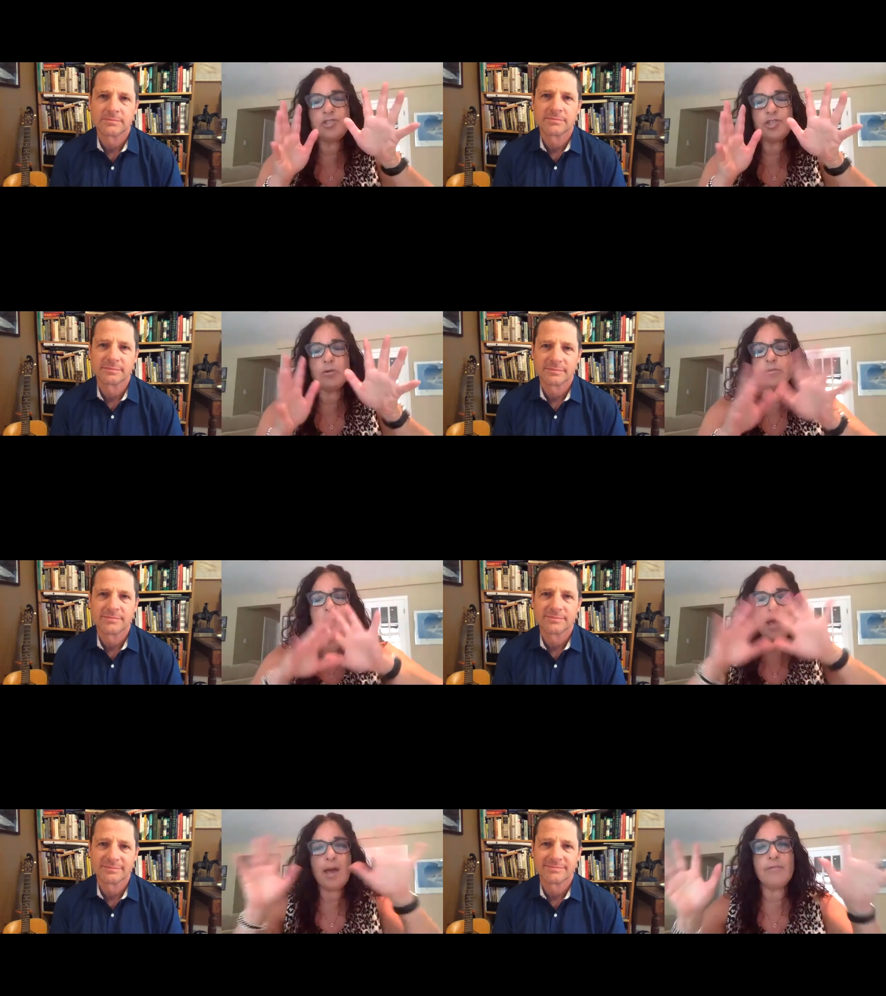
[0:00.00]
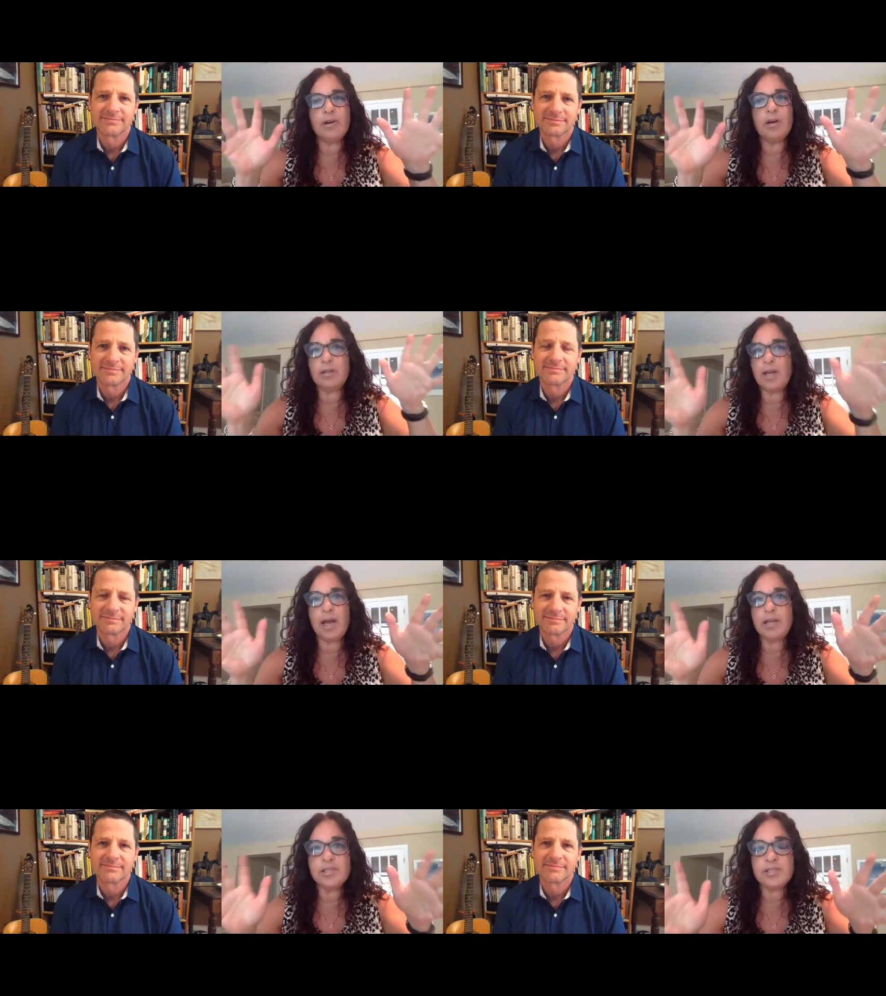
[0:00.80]
Speaker 1: shows ever. Like,
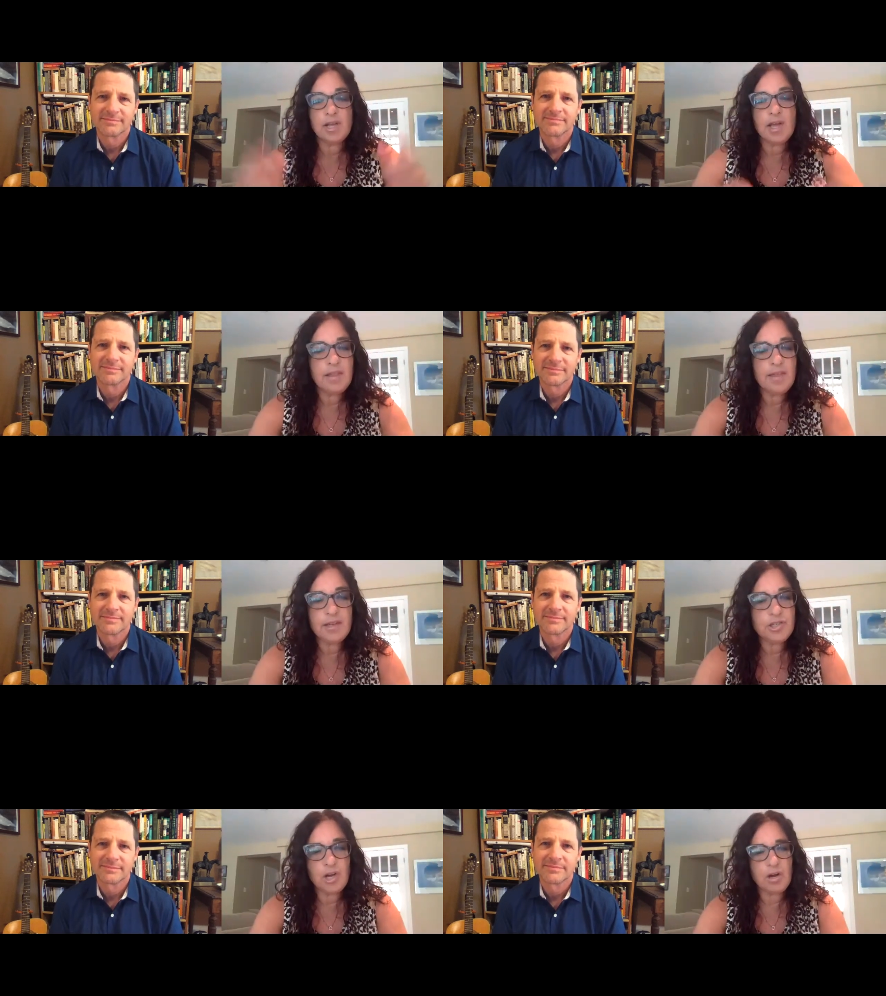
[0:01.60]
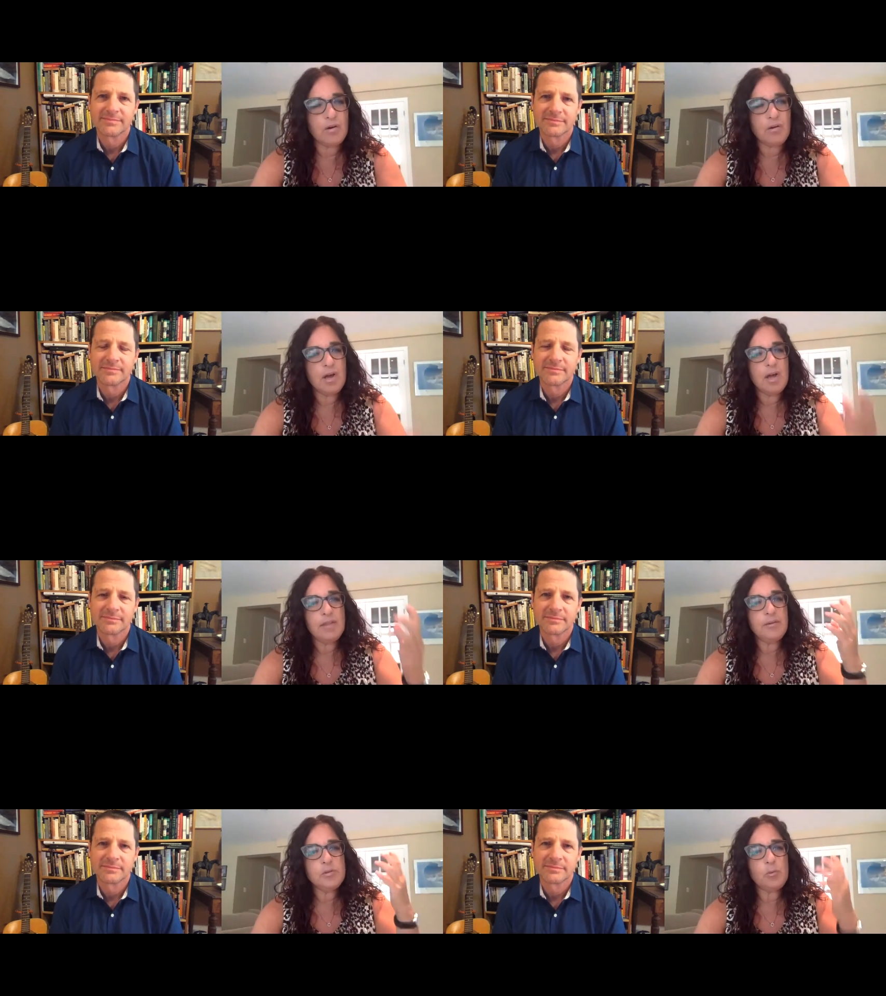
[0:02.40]
I just that show.
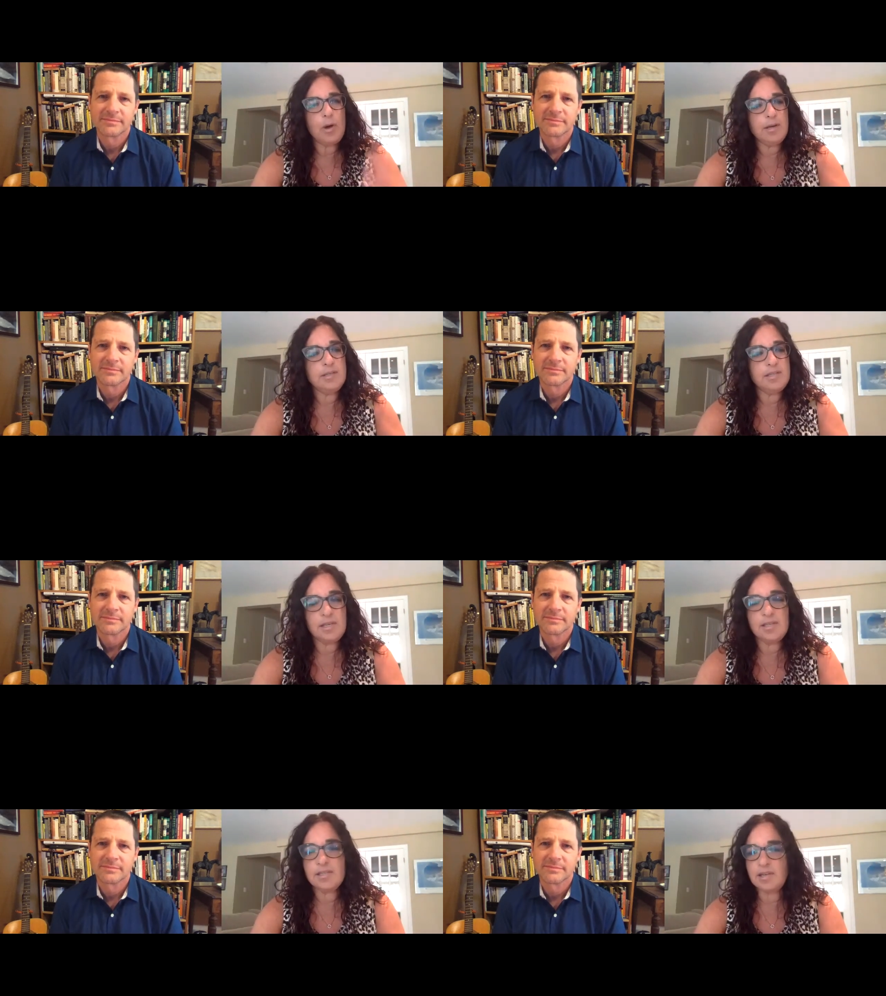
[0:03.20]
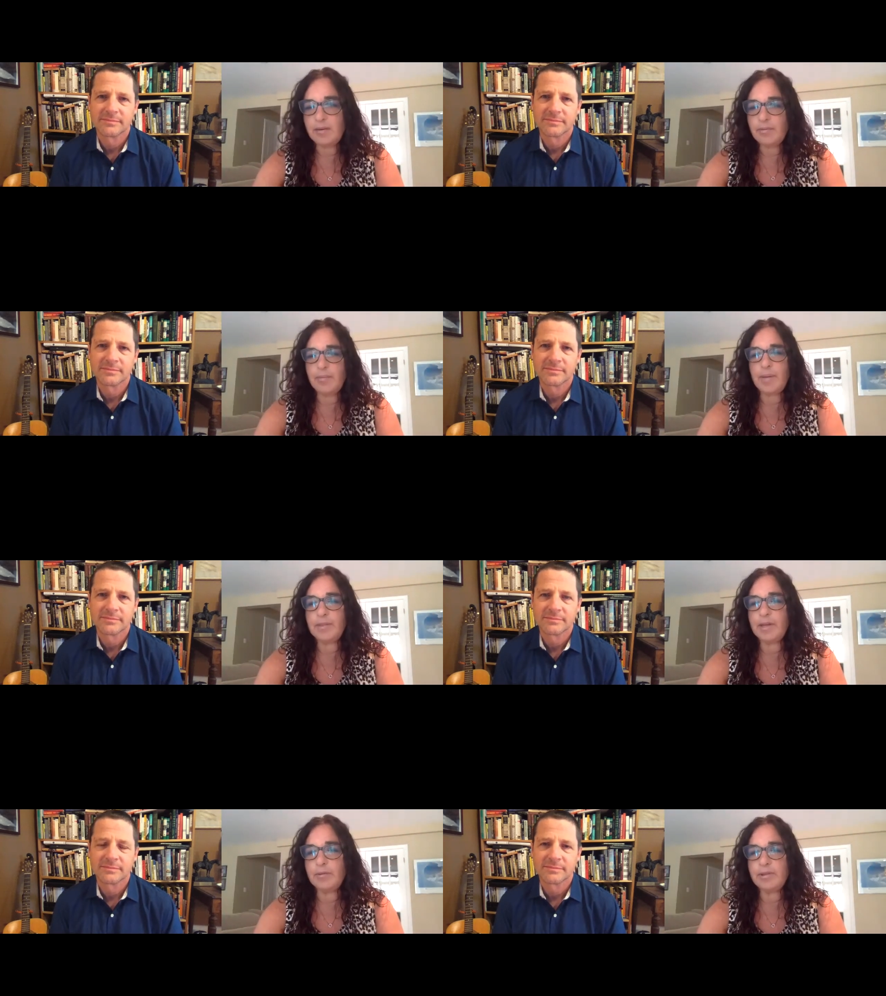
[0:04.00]
There was one season I remember,
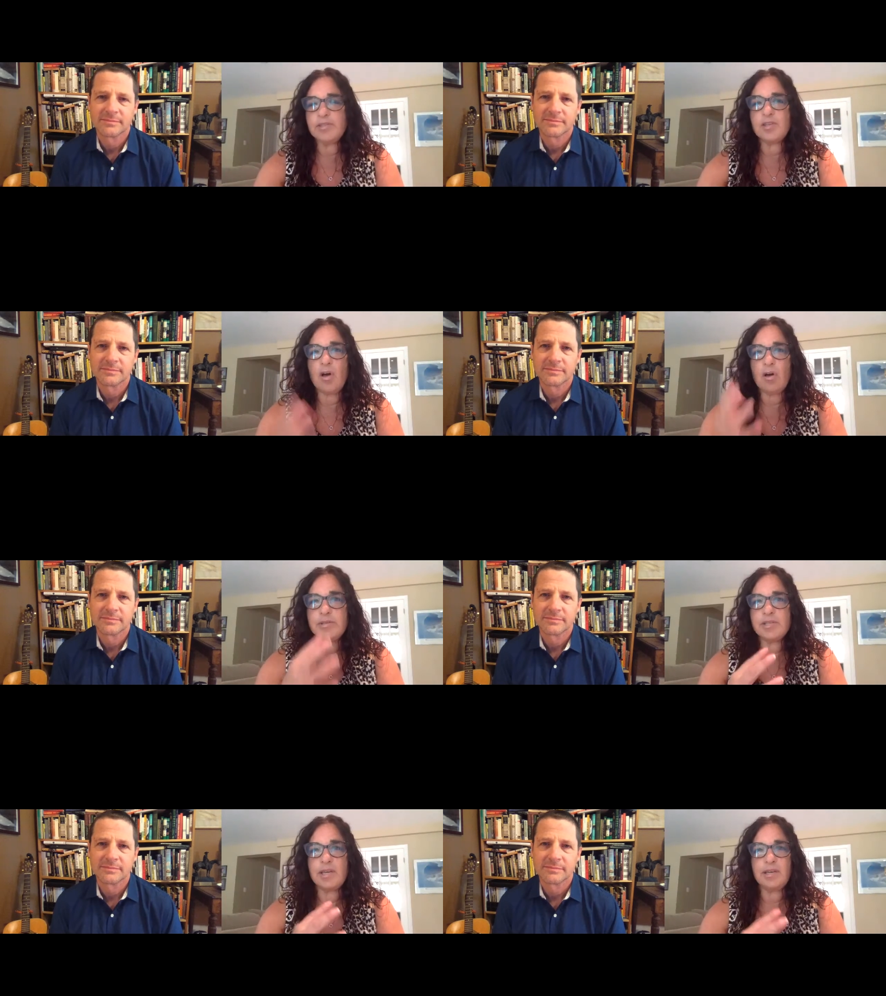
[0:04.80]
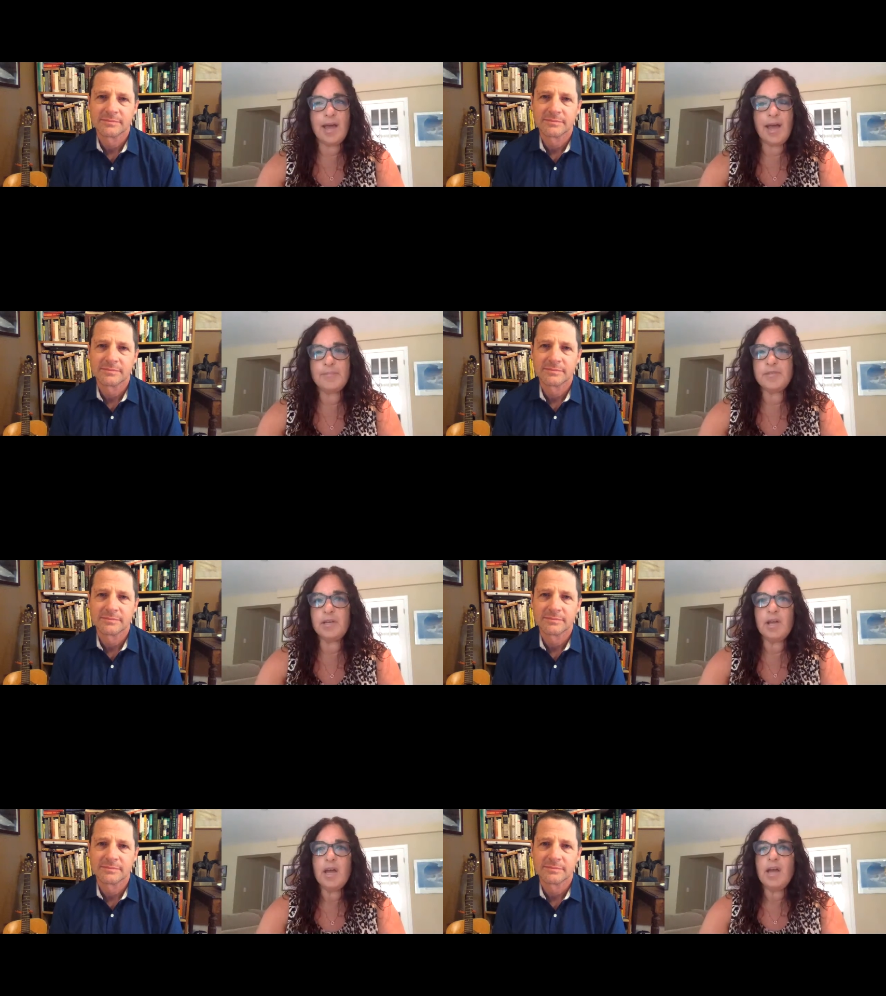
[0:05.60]
like when Saul was kidnapped,
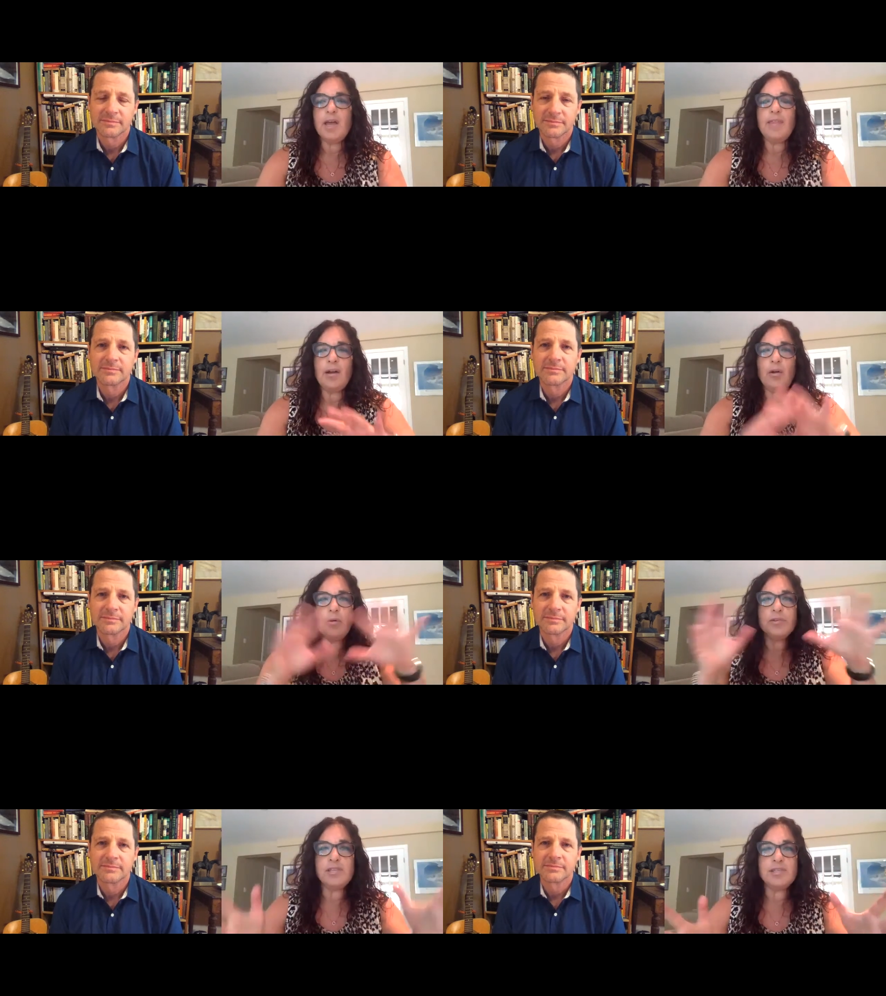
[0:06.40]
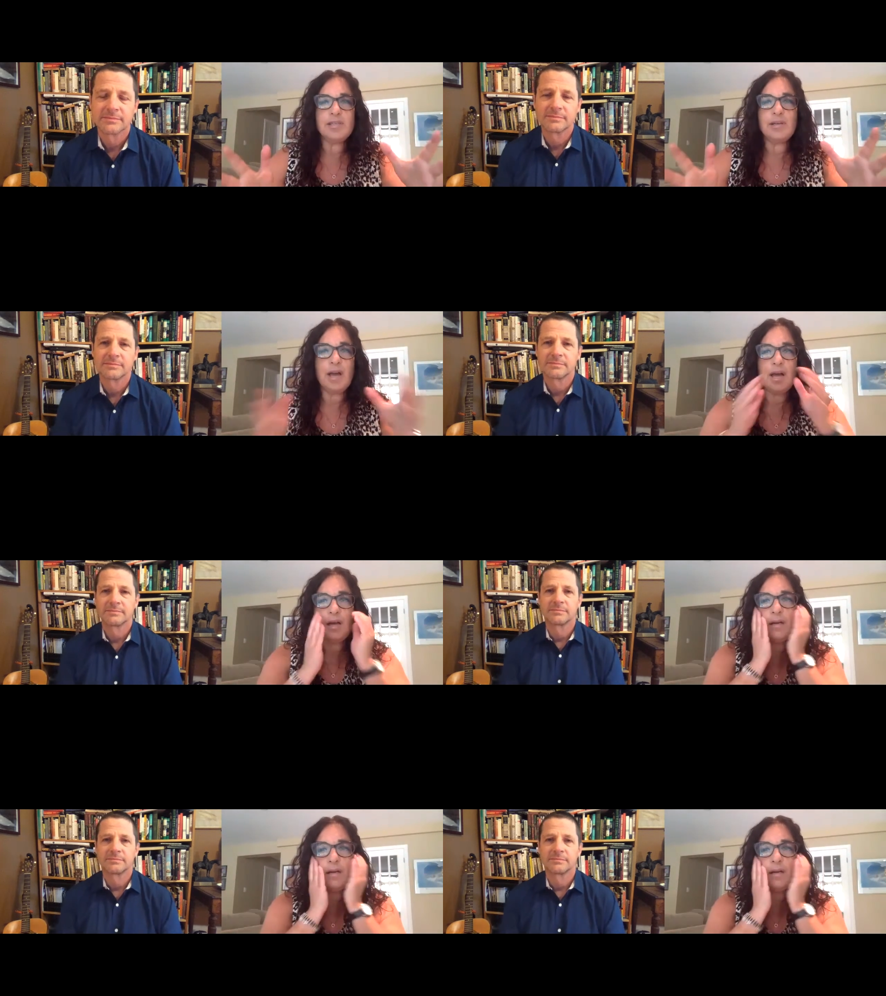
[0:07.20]
and that whole season. Uh,